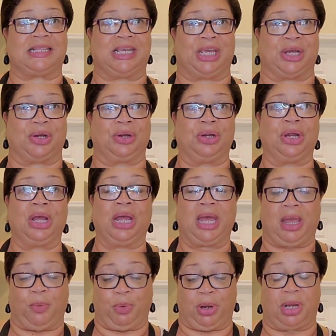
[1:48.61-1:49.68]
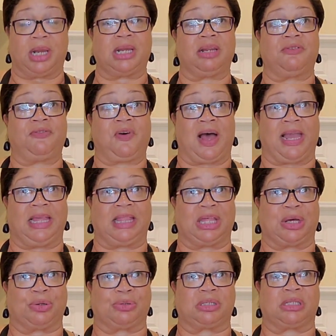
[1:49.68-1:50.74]
here, and we're going to divide
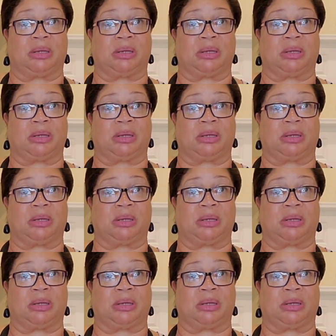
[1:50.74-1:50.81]
those.